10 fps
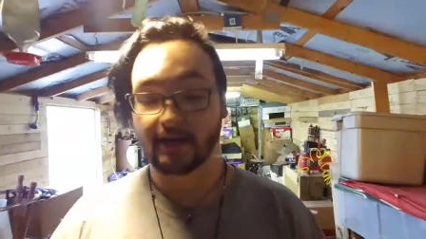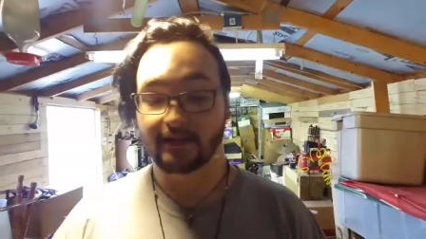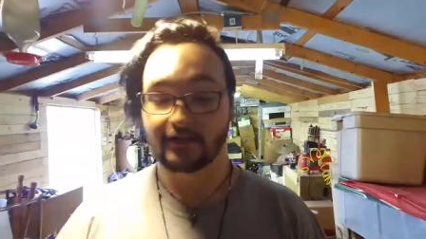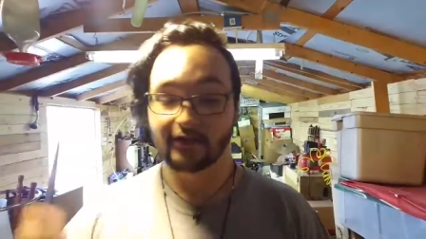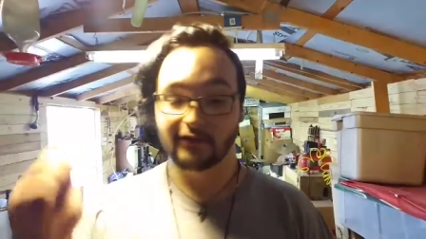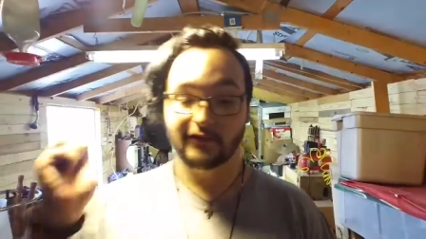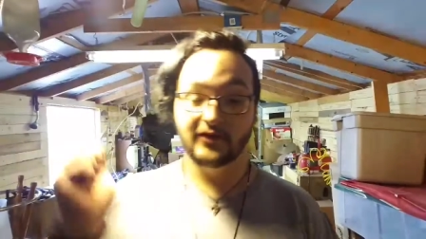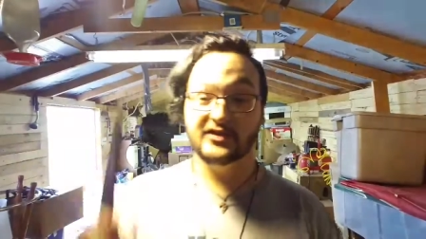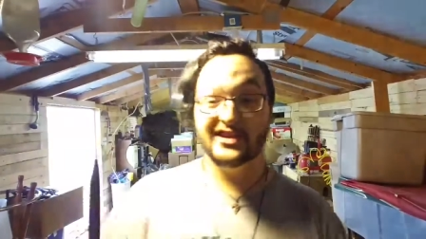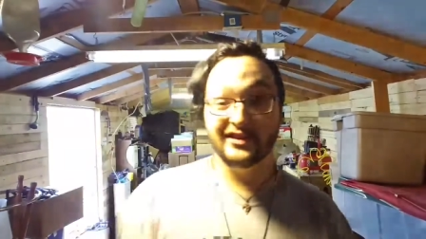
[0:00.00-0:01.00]
Right, so the
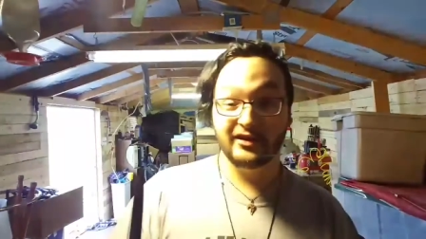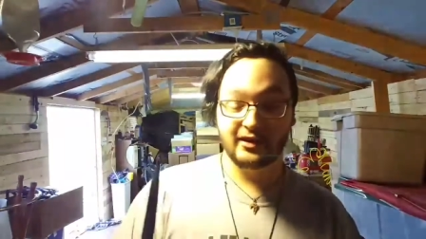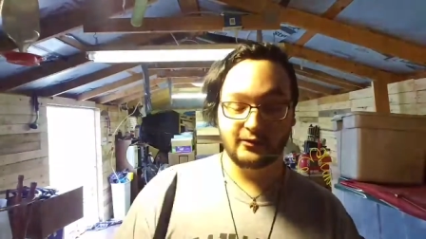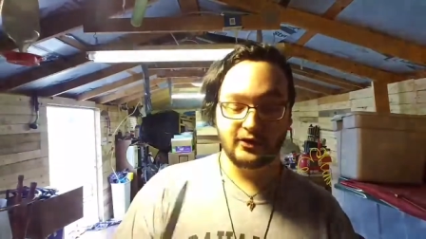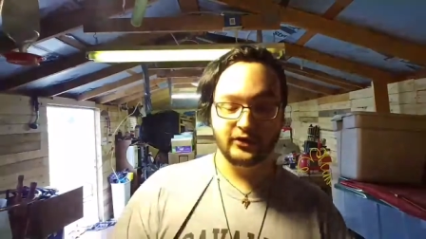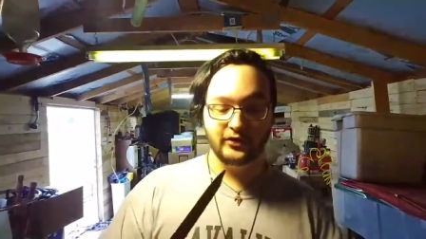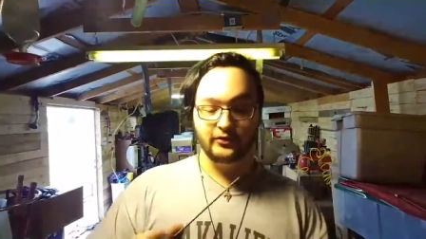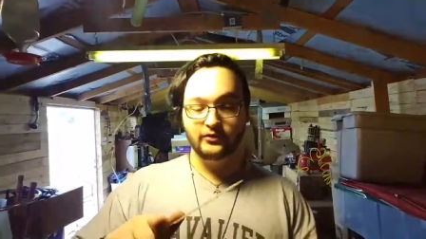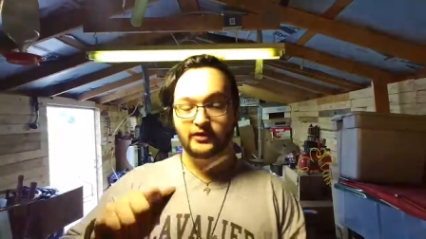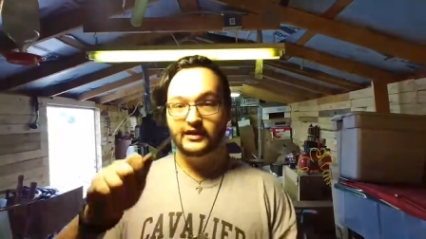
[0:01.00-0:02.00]
first thing you're going to want to
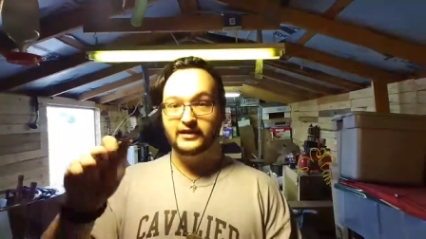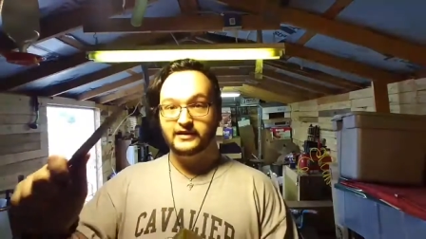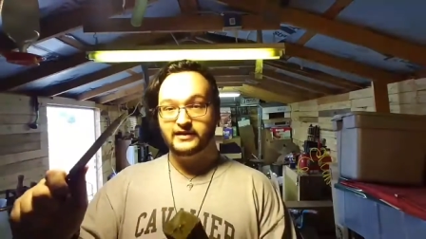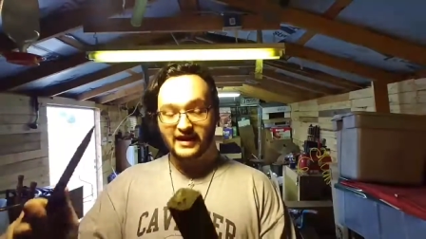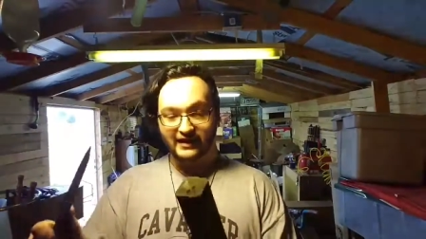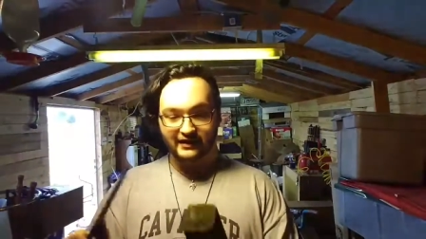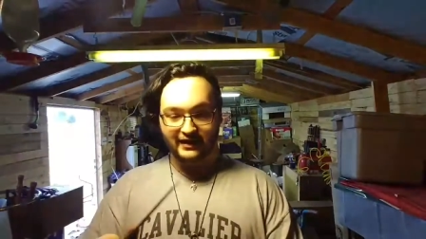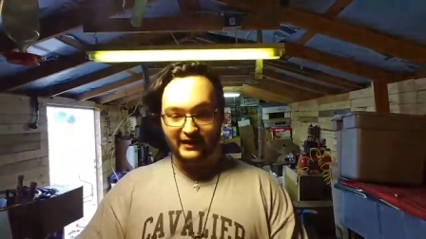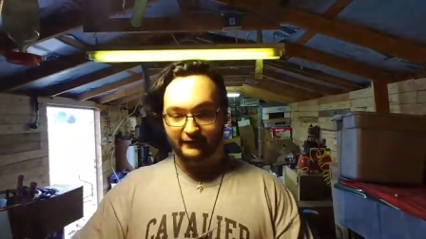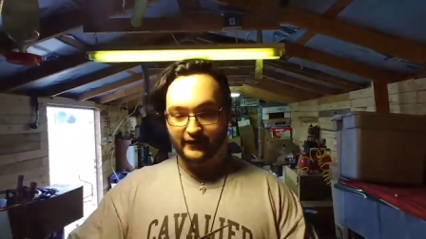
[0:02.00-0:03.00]
do is take a
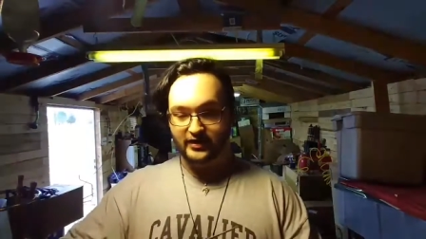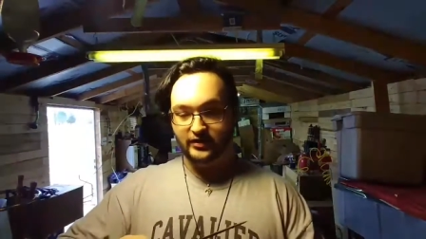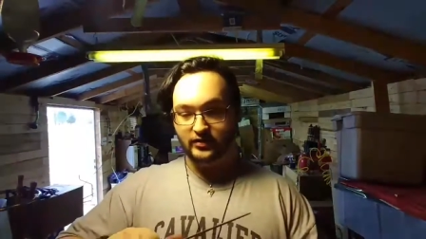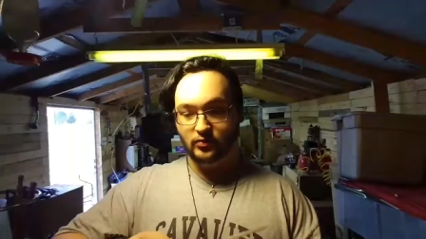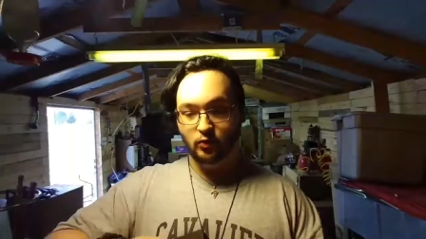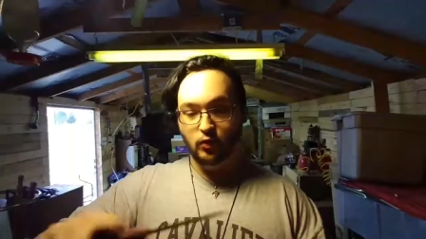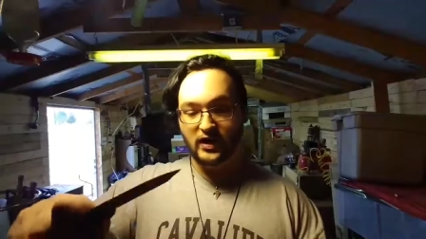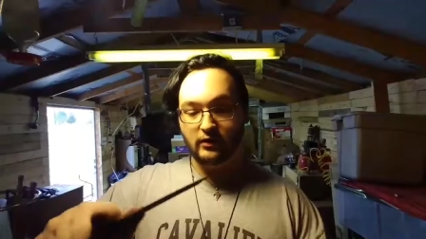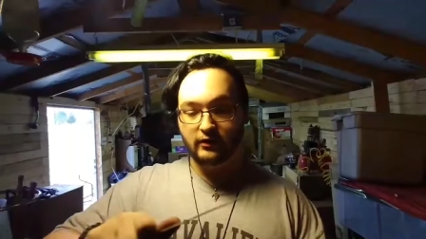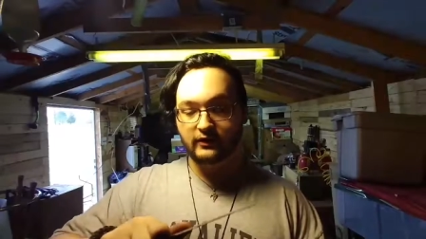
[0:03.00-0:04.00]
knife and just
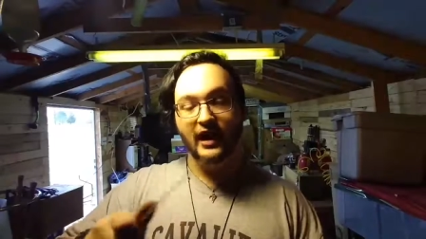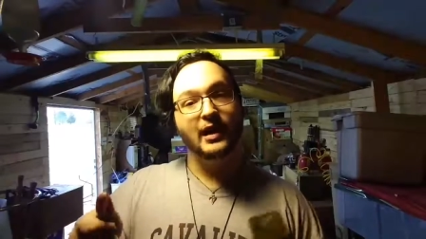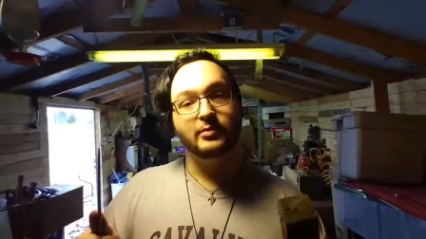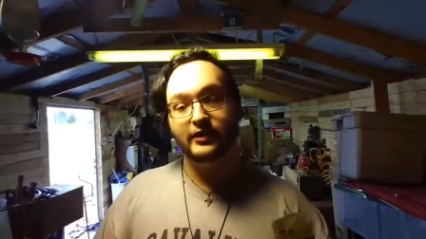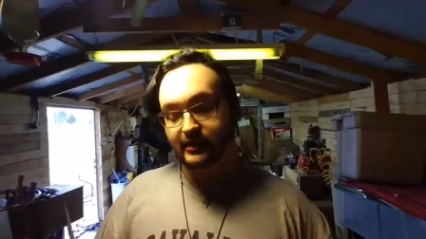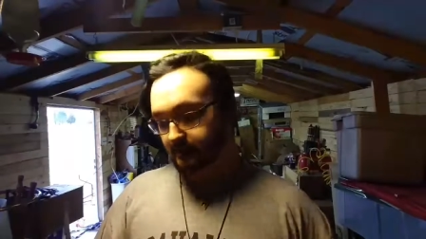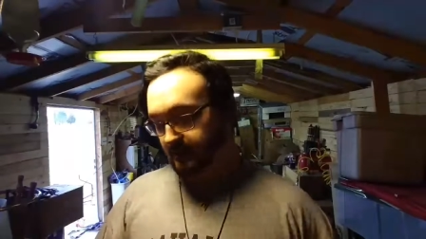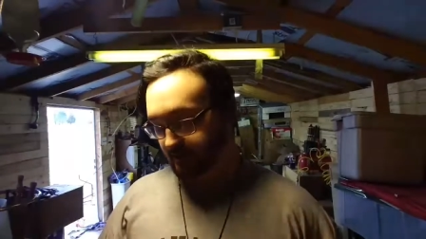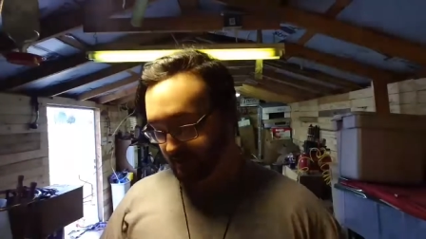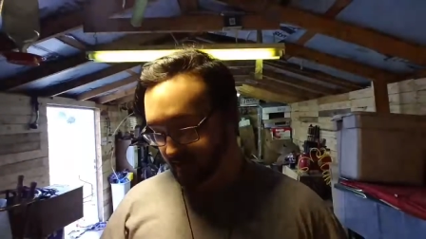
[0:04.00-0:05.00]
whittle the top of this
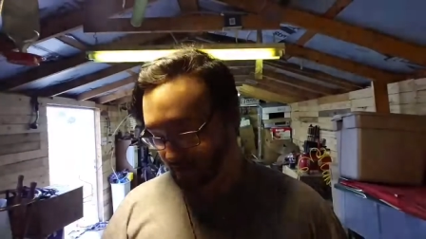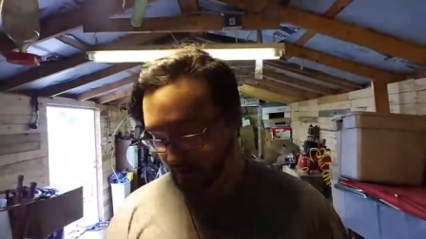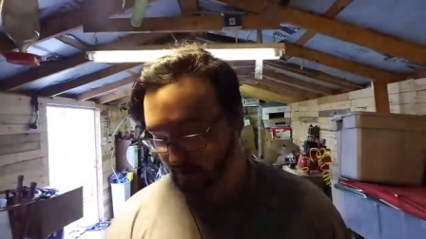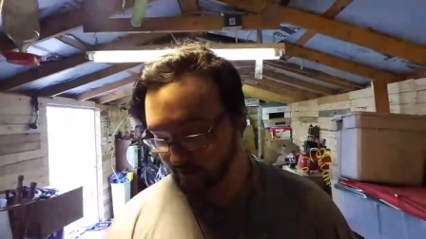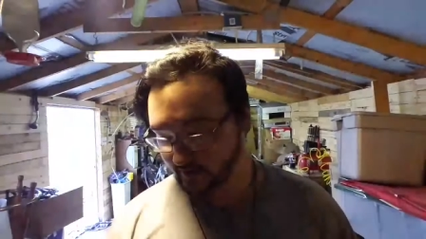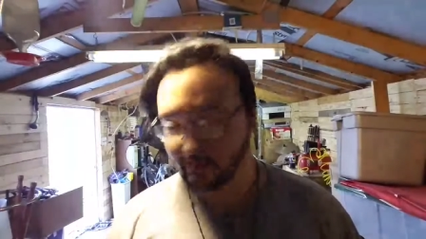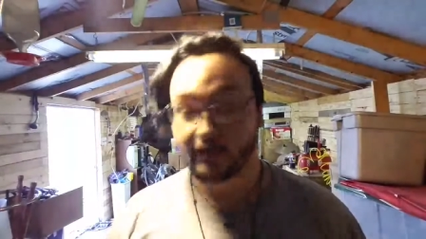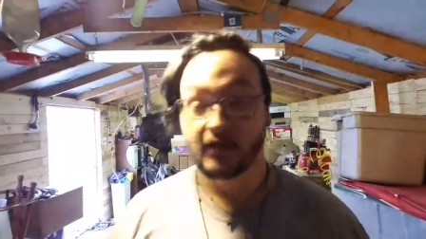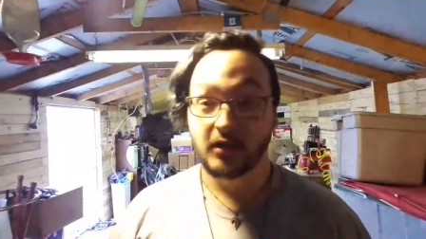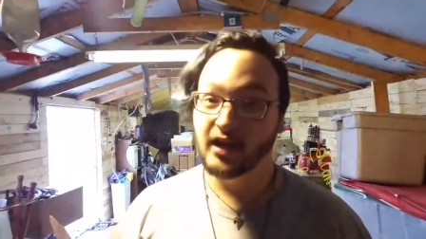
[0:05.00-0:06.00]
mother thingy.
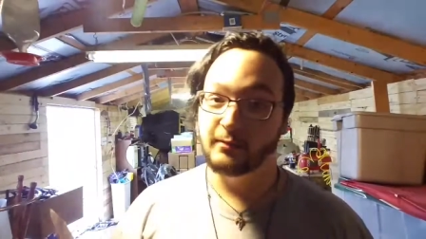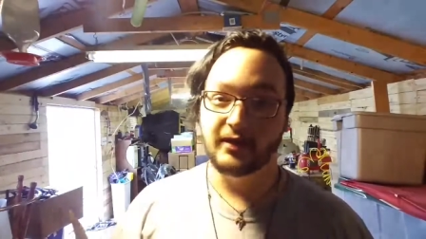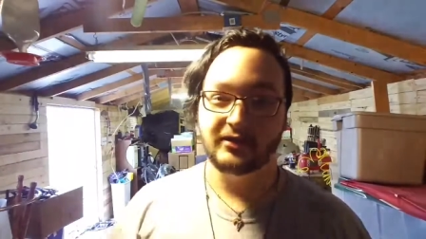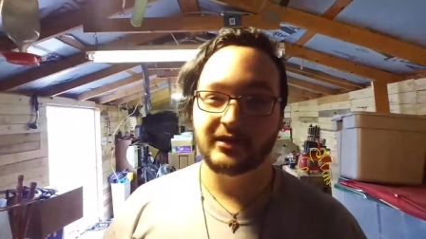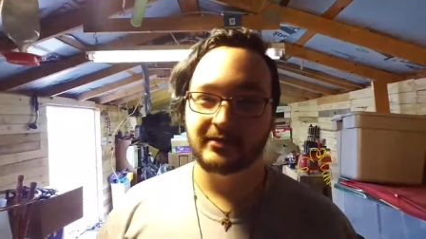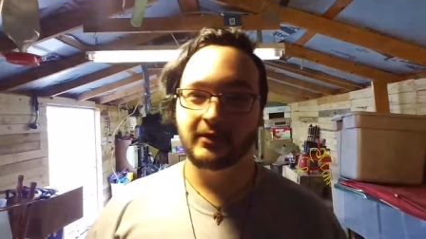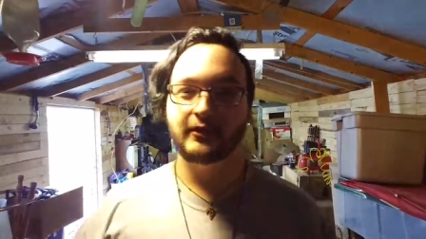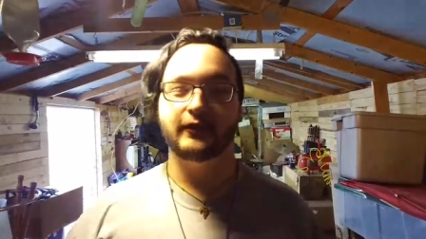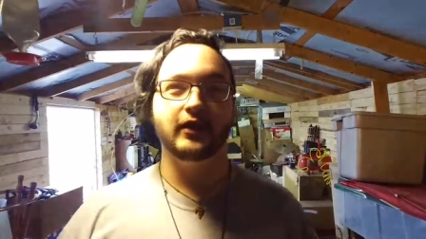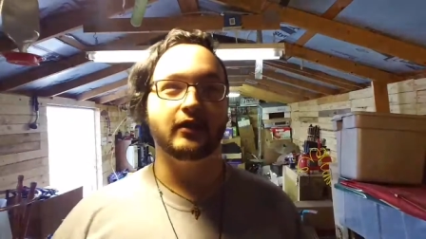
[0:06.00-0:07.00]
I'm about to say
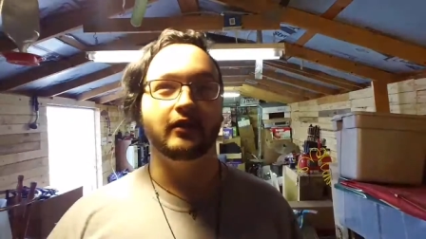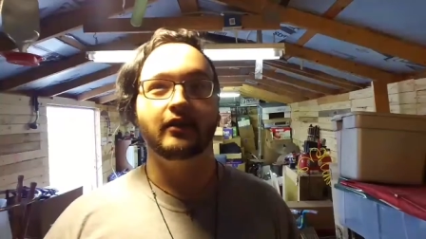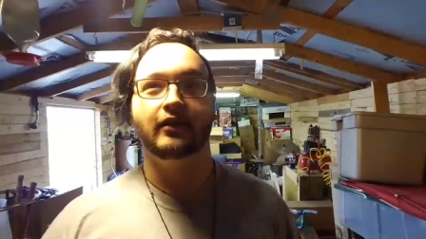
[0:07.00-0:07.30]
motherfucker.